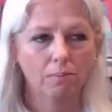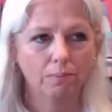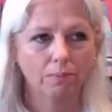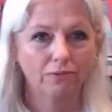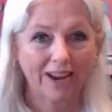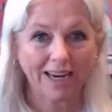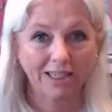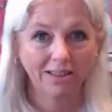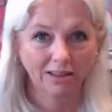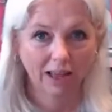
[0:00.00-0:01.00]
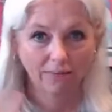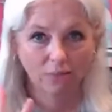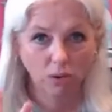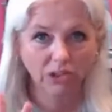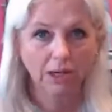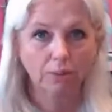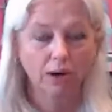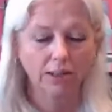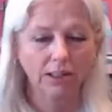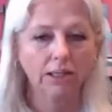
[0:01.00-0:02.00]
phase in that 4-step
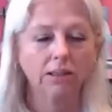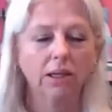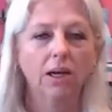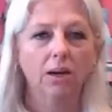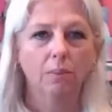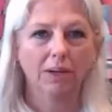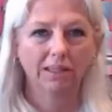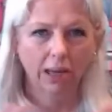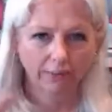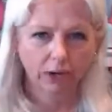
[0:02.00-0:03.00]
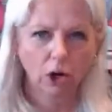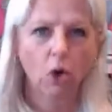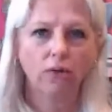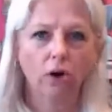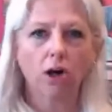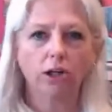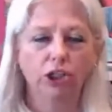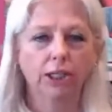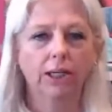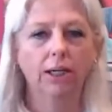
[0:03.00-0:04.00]
process, but it's kind of an
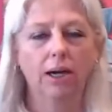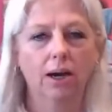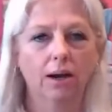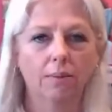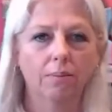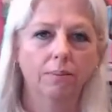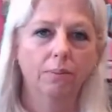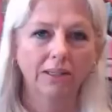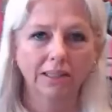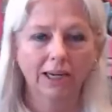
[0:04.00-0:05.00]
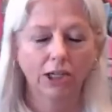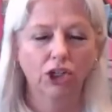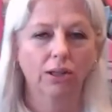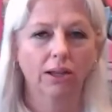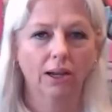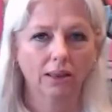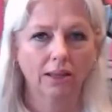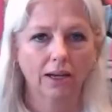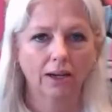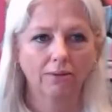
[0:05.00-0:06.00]
overarching presentation
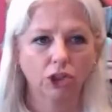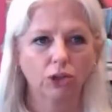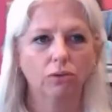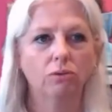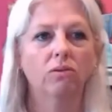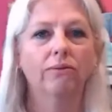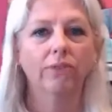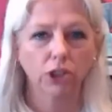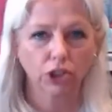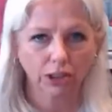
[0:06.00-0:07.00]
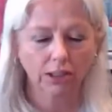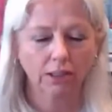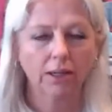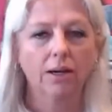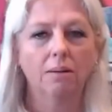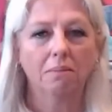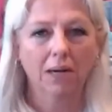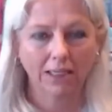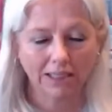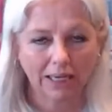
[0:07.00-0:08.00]
that gives you vision,
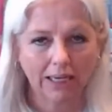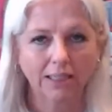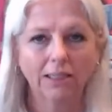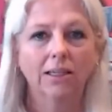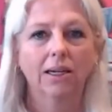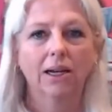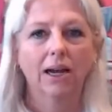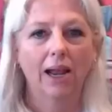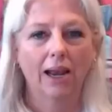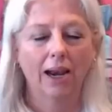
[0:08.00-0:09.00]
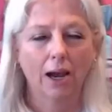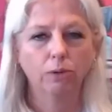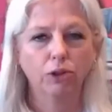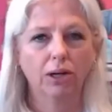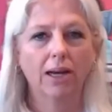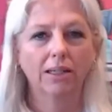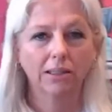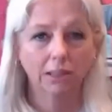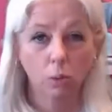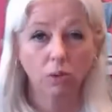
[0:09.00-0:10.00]
mindset, and helps you kind of
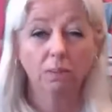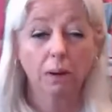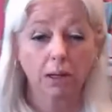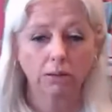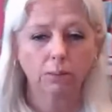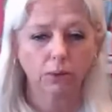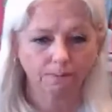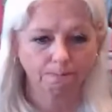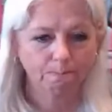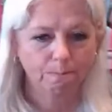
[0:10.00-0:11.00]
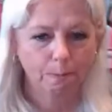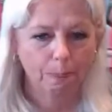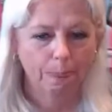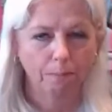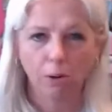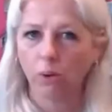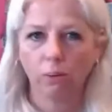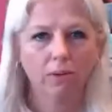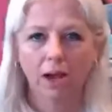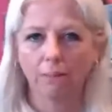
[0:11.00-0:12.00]
see what's possible. But we
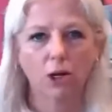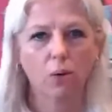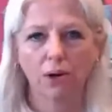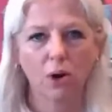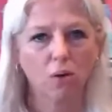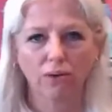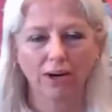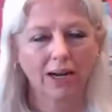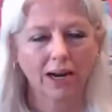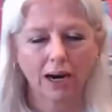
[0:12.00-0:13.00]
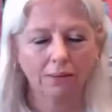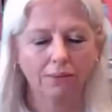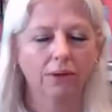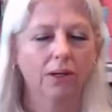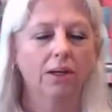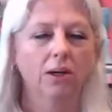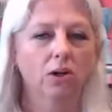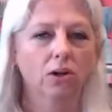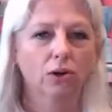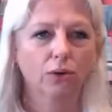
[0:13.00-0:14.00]
will not be going over any kind of
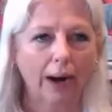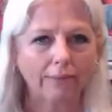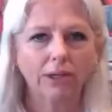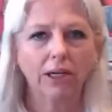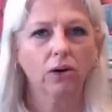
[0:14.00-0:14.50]
crafting or